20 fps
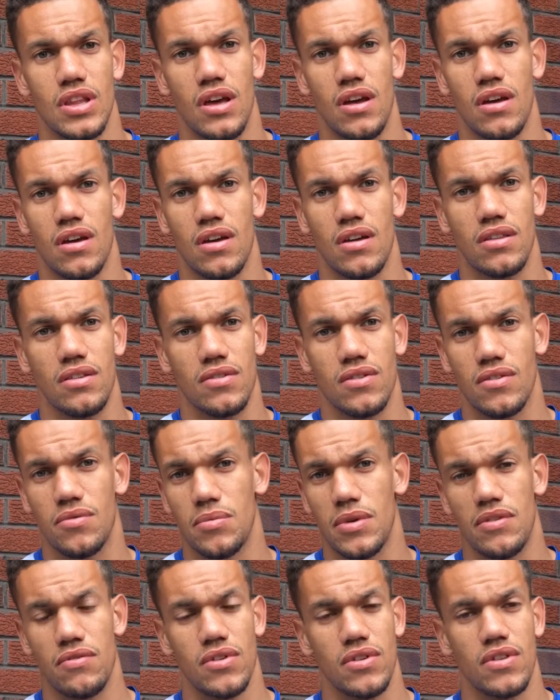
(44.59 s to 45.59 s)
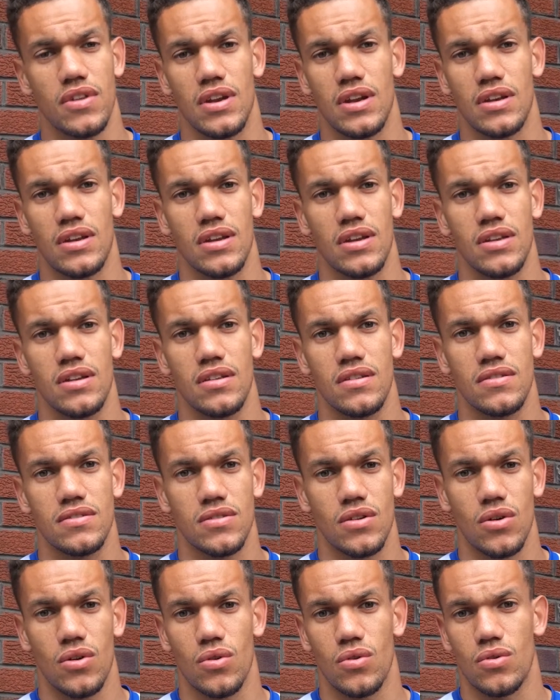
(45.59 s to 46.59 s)
Uh, they've given me everything I needed.
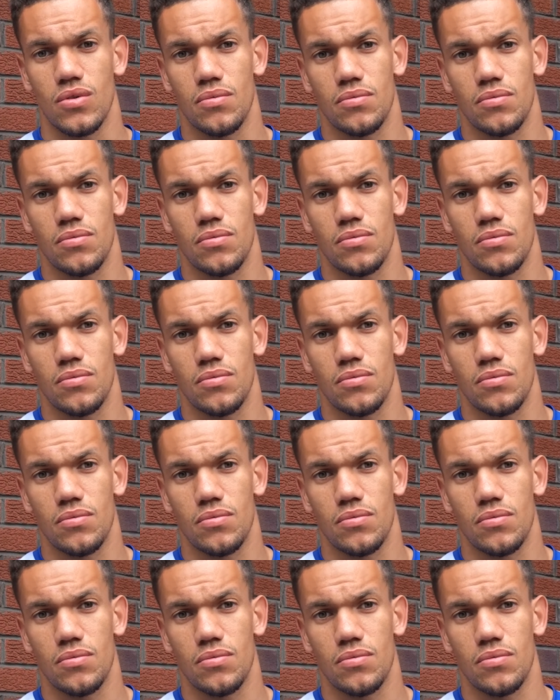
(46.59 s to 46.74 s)
So,